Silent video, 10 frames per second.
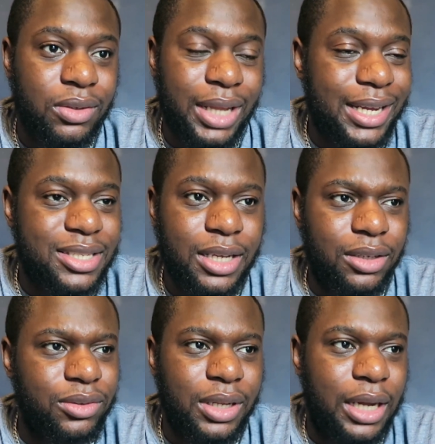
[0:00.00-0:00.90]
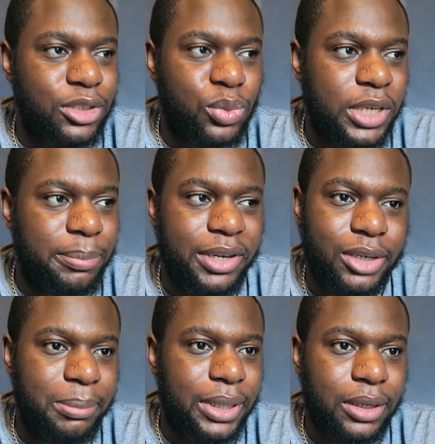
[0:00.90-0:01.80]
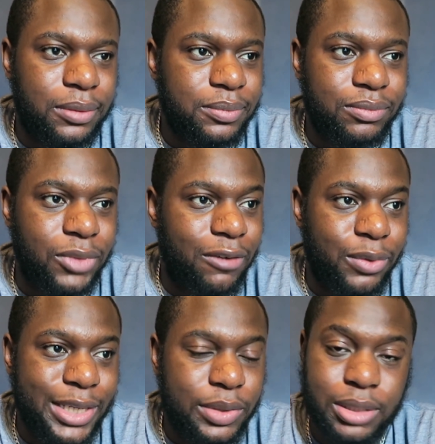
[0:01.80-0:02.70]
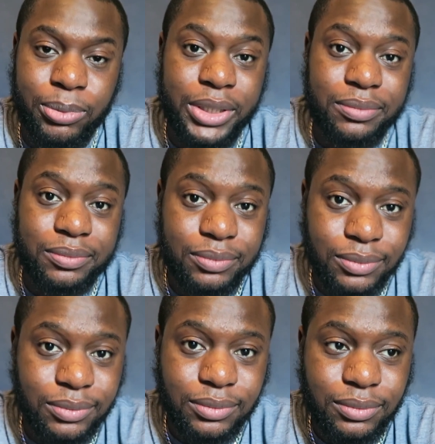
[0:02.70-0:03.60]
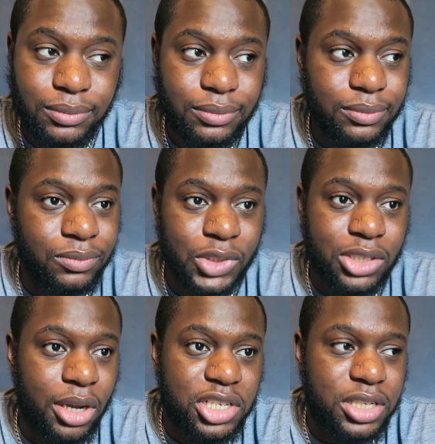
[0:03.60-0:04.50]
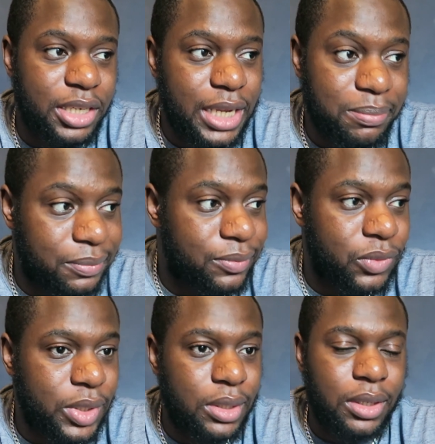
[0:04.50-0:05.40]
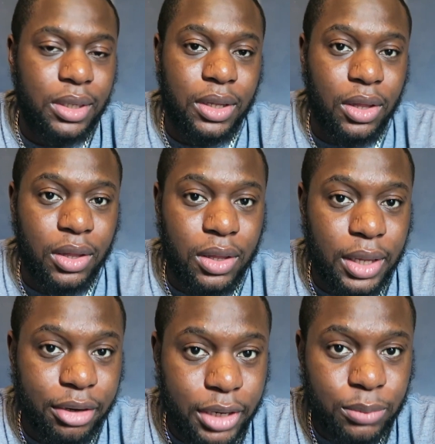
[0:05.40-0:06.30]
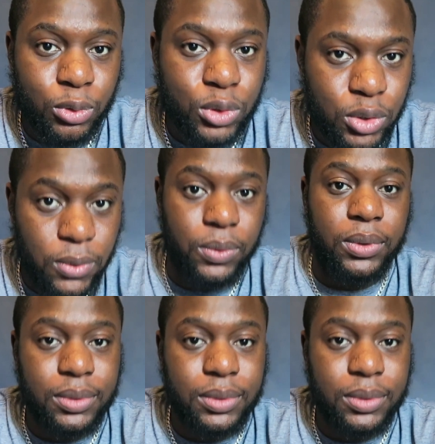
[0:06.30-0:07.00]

like I said, I just wanted bigger and better. Otherwise, what's the point? You're tarnishing the name. Incredibles 2